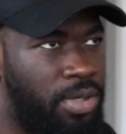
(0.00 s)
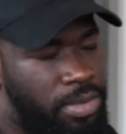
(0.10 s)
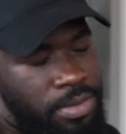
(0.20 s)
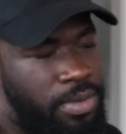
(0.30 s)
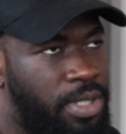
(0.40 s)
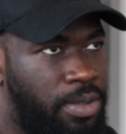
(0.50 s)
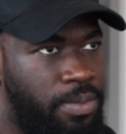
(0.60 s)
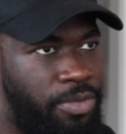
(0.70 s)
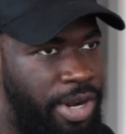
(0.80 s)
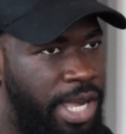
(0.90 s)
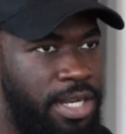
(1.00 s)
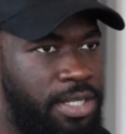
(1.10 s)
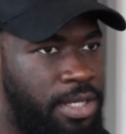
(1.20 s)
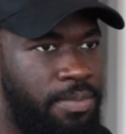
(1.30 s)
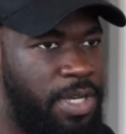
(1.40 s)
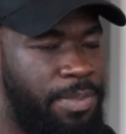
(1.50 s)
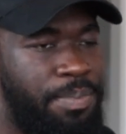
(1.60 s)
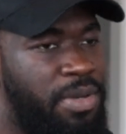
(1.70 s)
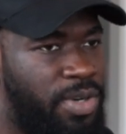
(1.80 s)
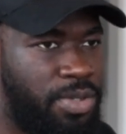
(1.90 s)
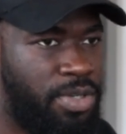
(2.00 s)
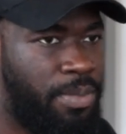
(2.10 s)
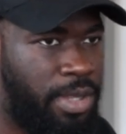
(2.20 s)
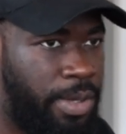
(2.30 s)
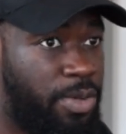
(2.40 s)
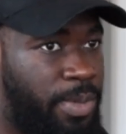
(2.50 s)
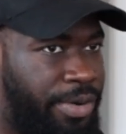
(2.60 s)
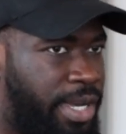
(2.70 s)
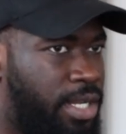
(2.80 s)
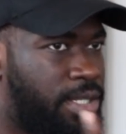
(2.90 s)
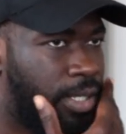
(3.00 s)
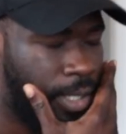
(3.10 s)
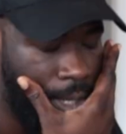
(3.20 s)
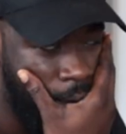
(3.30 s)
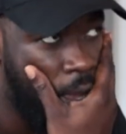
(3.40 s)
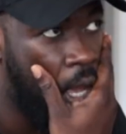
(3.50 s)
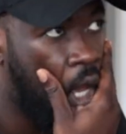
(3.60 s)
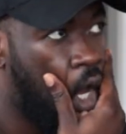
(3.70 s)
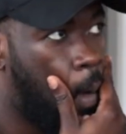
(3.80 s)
but you know, reality made me pivot to something that was more realistic, mm-hmm.